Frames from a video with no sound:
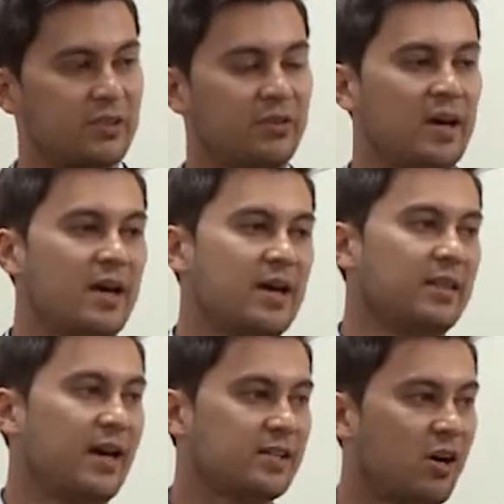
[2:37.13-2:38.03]
So
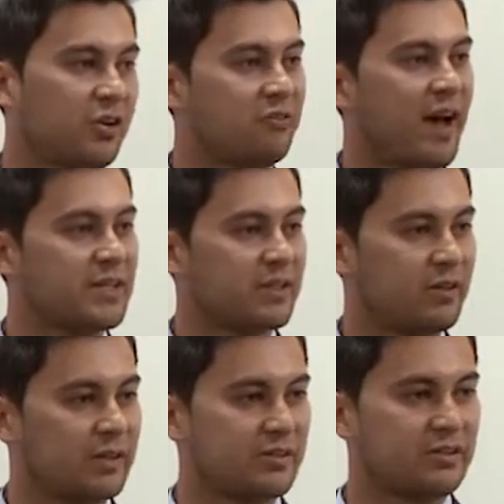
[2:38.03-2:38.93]
that's
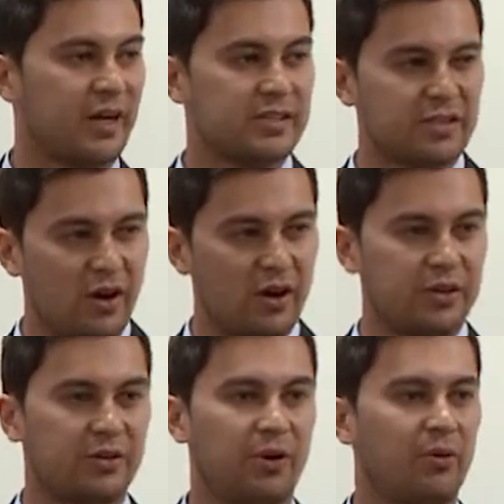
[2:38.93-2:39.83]
cardiovascular exercise,
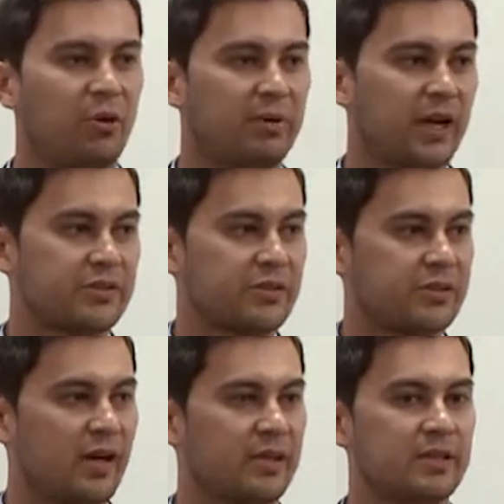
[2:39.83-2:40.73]
cardio or aerobic
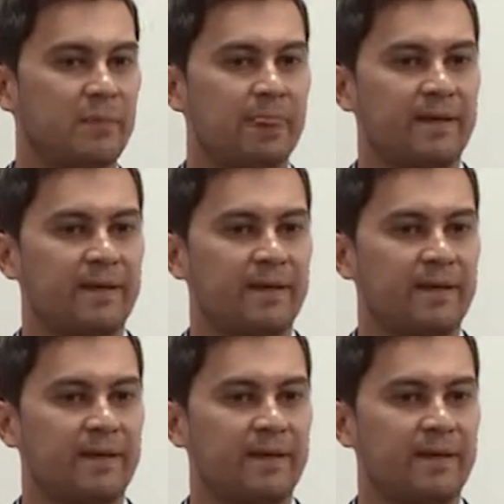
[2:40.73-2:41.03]
exercise.